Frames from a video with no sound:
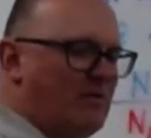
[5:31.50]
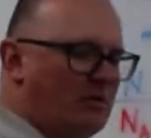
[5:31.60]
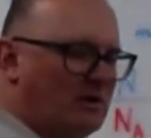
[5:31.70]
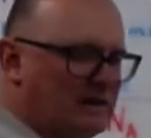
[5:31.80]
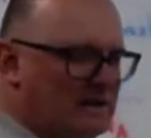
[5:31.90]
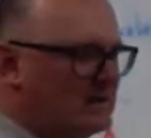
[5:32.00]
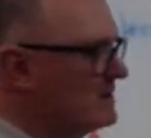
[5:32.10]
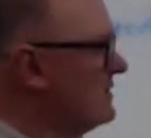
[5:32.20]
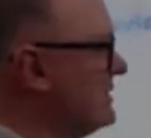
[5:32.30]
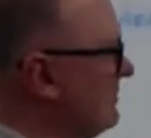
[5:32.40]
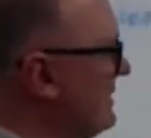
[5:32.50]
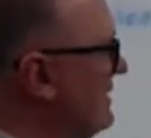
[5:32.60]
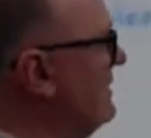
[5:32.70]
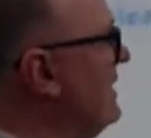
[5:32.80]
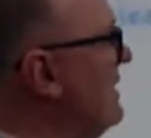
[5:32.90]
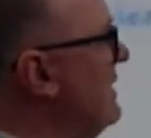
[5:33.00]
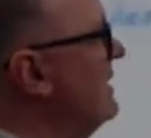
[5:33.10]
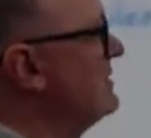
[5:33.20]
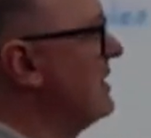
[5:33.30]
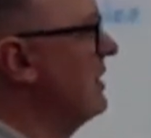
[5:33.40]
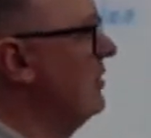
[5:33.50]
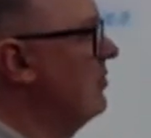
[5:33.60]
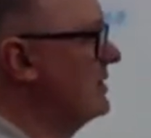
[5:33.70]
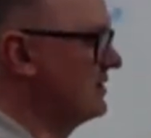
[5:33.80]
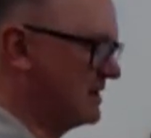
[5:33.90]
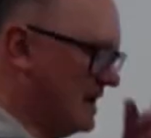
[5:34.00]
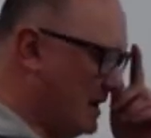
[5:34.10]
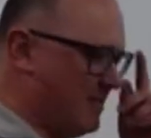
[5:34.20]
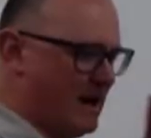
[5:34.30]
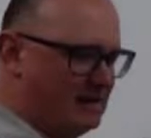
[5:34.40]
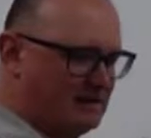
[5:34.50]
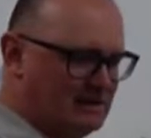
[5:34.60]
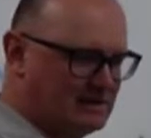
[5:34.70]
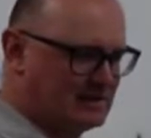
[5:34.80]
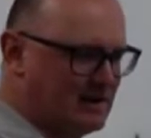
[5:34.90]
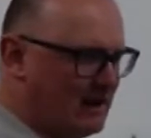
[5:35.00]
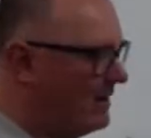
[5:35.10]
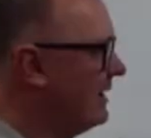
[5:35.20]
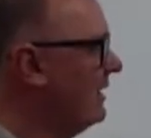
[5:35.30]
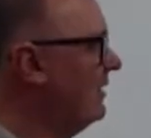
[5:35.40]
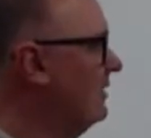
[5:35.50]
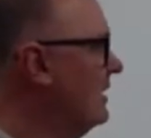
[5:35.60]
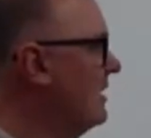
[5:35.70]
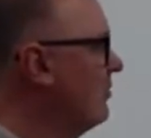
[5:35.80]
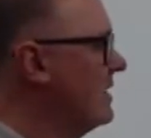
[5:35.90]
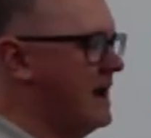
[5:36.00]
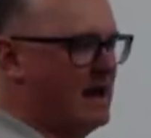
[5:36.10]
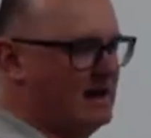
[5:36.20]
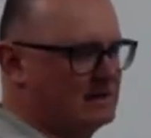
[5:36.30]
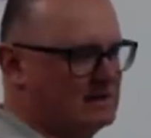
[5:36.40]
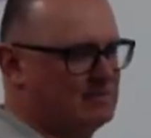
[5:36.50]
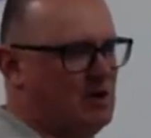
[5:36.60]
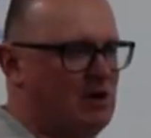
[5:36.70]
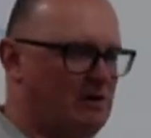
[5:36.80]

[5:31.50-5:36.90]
liters or something? So when you're thinking about this scenario, we had a small,